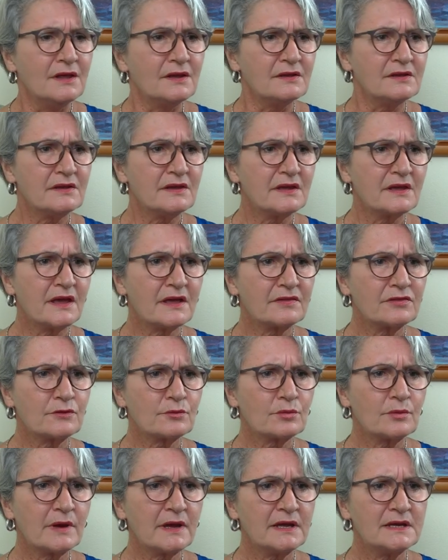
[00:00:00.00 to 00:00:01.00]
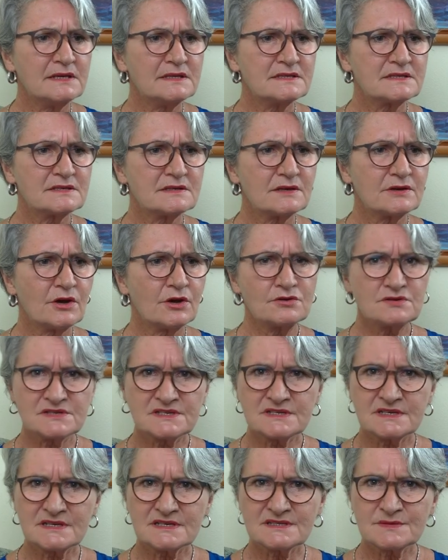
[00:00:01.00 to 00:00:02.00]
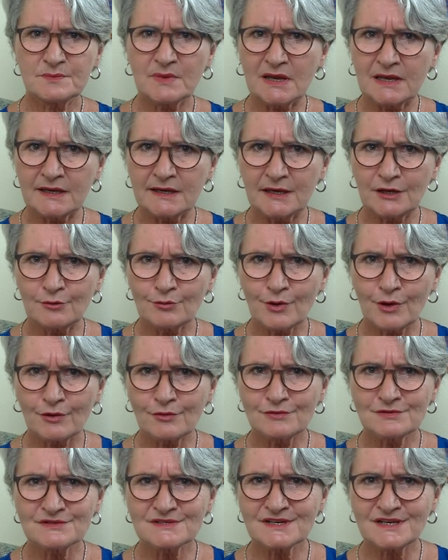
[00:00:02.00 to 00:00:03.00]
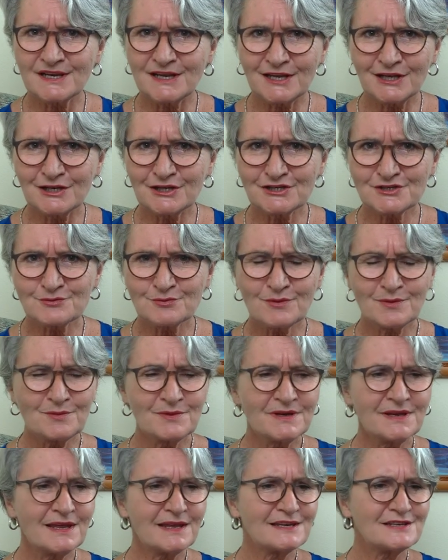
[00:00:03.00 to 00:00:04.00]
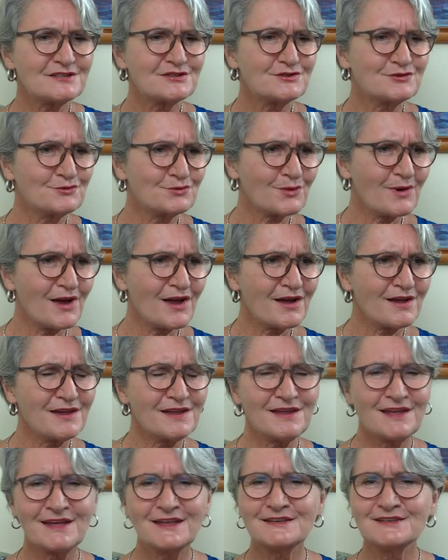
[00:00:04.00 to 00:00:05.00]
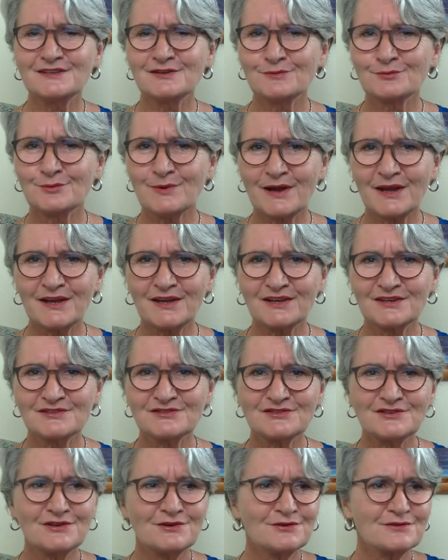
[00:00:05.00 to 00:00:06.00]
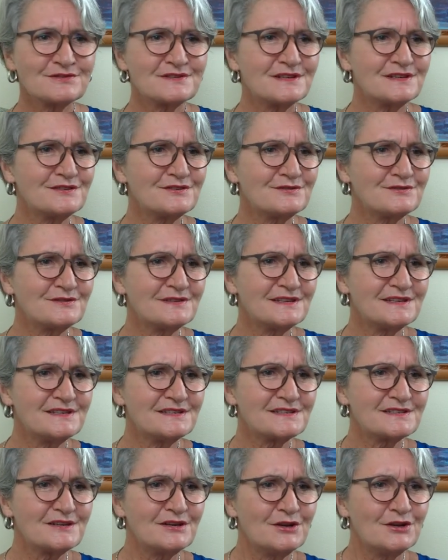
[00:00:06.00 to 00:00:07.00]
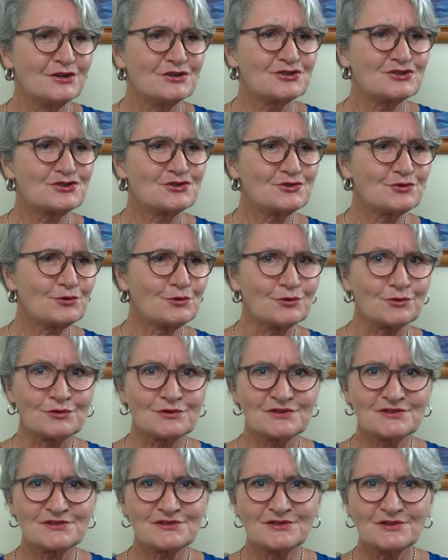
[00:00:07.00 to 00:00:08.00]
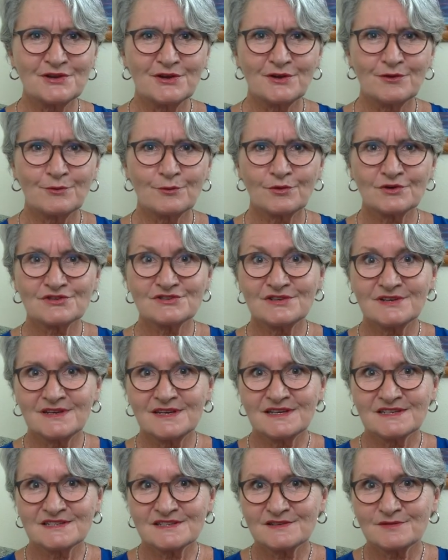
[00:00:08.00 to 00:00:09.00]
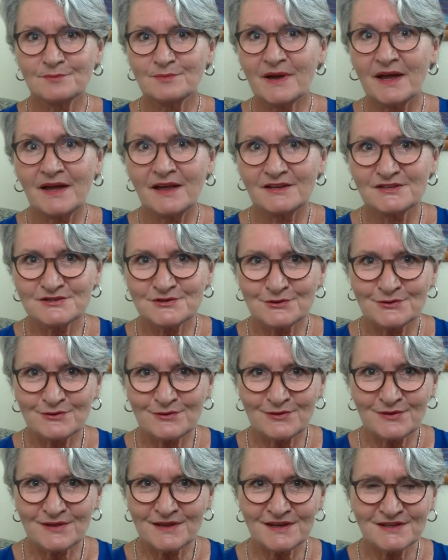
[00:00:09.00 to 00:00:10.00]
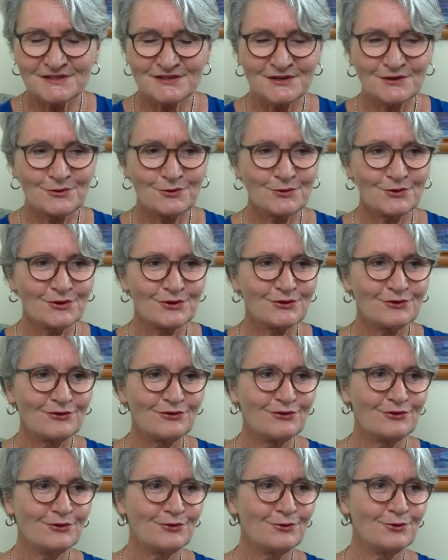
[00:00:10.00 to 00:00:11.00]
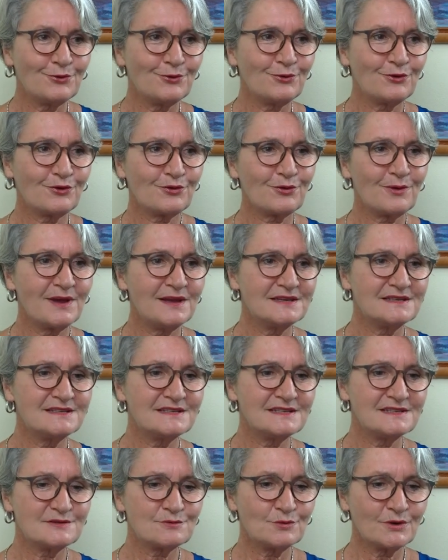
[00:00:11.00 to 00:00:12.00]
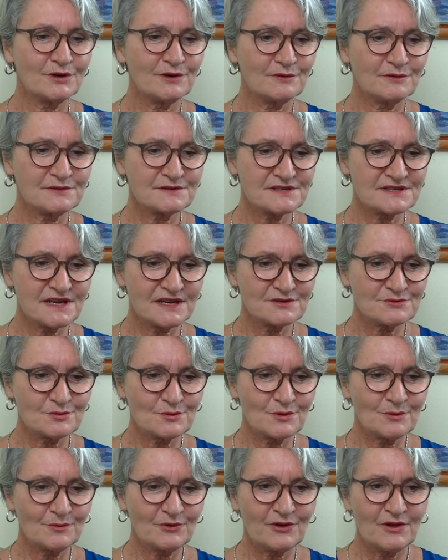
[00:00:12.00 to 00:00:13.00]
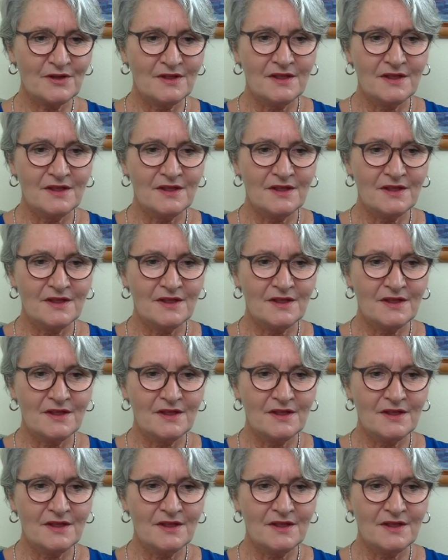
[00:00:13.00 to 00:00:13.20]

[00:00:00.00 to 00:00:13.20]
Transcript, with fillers: They got the right hostess, Melanie Rose, an English woman that is dry and direct. She goes into these stores where she needs to buy certain things in order to create these wonderful sex rooms.